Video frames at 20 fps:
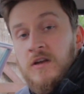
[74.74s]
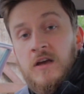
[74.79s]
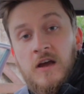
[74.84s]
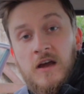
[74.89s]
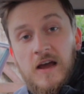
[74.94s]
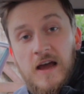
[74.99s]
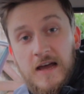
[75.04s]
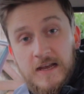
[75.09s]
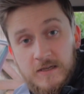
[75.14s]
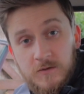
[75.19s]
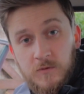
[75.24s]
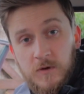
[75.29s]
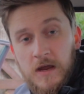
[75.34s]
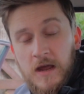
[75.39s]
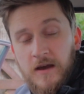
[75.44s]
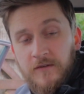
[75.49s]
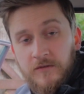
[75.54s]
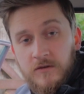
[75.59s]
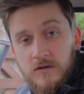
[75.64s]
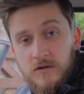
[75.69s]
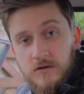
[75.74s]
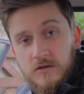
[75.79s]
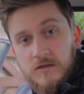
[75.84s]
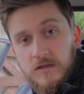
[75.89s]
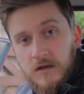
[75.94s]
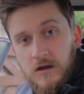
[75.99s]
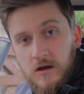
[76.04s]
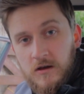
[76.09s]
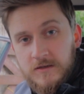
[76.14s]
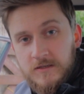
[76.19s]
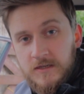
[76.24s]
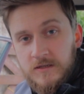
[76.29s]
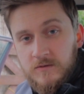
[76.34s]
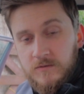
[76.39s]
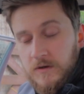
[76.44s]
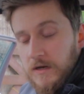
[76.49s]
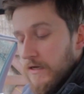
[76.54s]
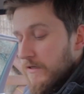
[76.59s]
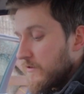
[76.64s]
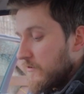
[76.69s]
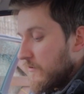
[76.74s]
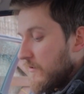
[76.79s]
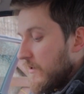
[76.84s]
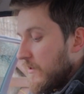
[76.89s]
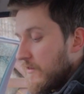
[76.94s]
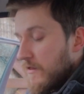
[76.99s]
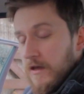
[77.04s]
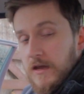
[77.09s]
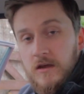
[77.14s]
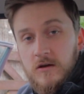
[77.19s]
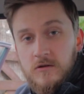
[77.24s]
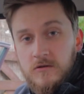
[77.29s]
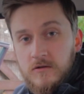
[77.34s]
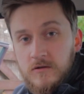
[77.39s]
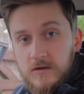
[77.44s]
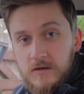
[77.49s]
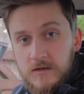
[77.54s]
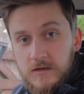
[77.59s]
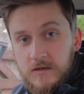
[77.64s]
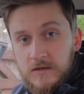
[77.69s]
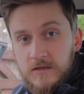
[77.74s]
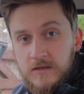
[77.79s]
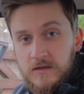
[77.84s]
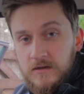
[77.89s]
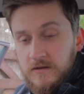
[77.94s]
So as we haven't used the car since we last done it, the under